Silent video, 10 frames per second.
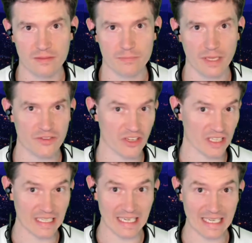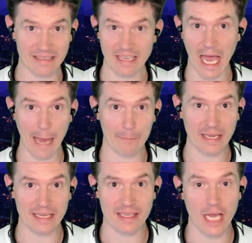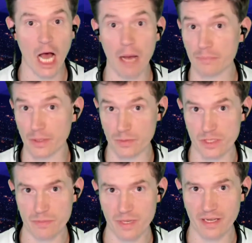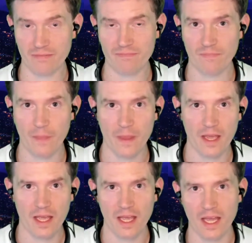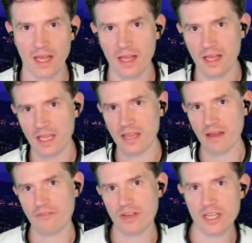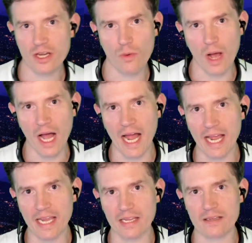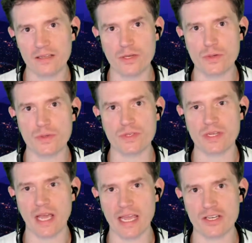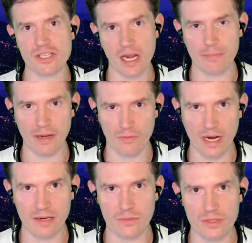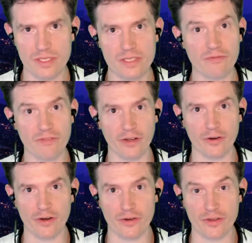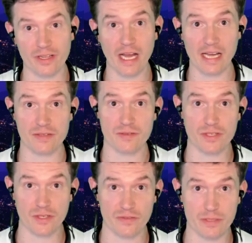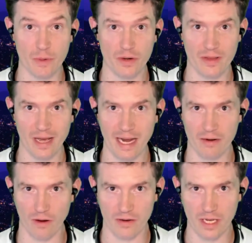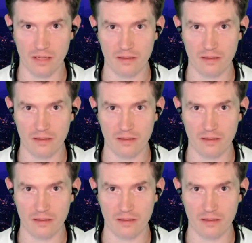basically capping the upload speed. In that video, I used a shaping rate, which is configured under the class of service part of the hierarchy.